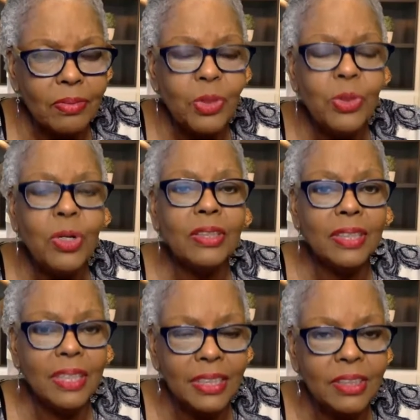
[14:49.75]
who are
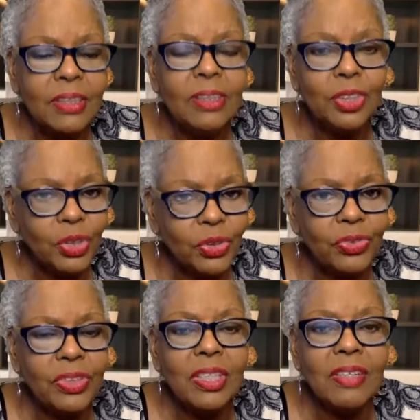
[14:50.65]
teaching the
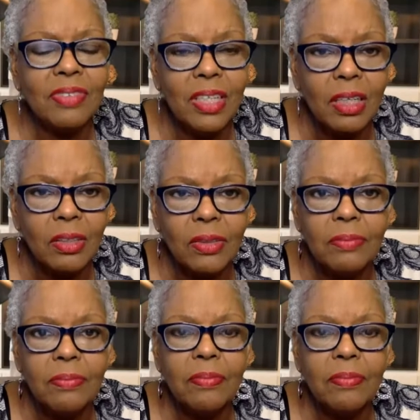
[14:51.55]
children of color,